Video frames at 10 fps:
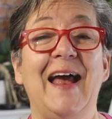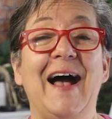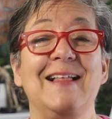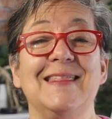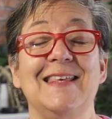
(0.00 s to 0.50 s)

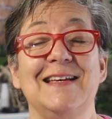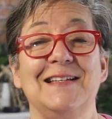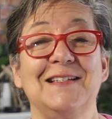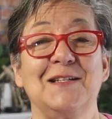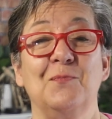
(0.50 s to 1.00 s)
And
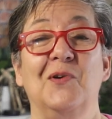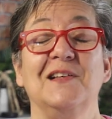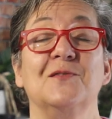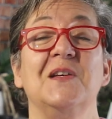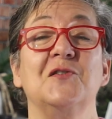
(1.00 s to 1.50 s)
this
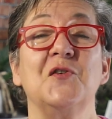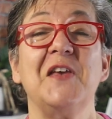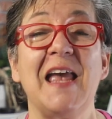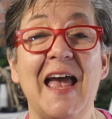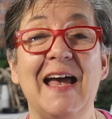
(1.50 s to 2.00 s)
brings me to
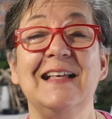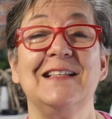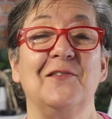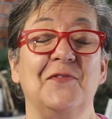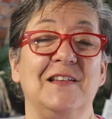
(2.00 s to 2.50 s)
the
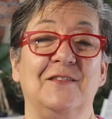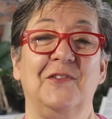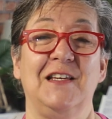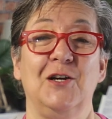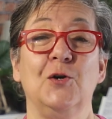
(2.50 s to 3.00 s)
end of this
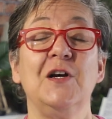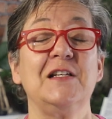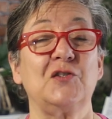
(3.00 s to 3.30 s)
video.